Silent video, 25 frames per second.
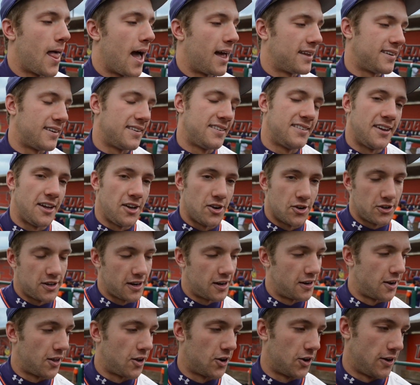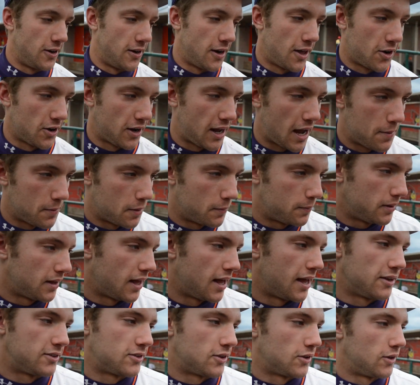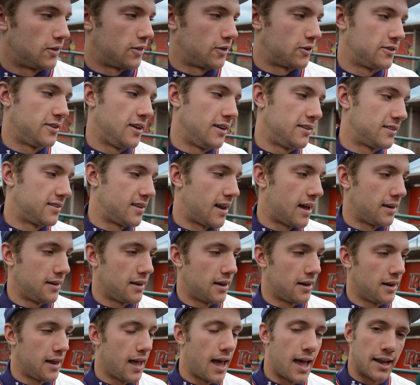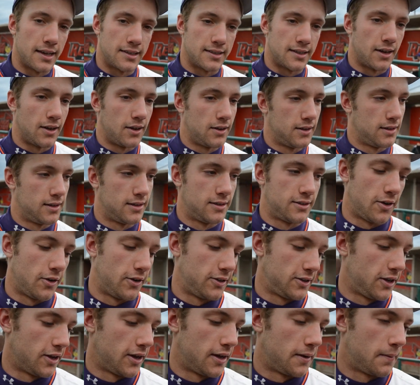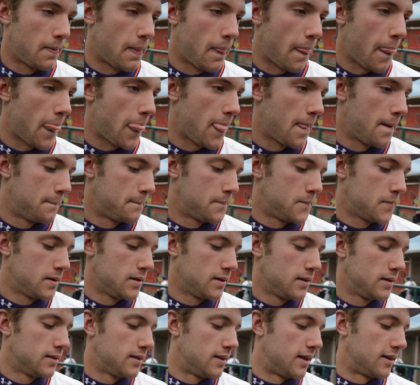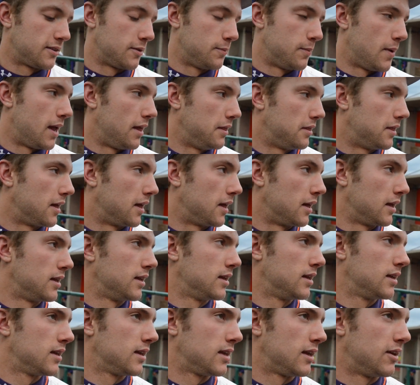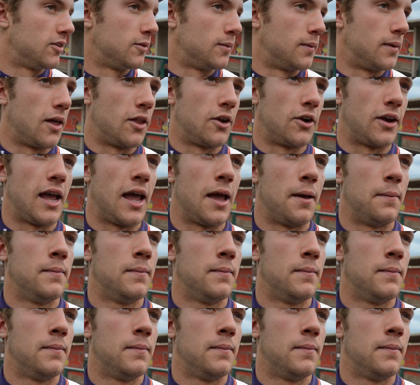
I said seniors get another game to play, so their season's not done yet, so it's always good. That's the main thing, give them another game.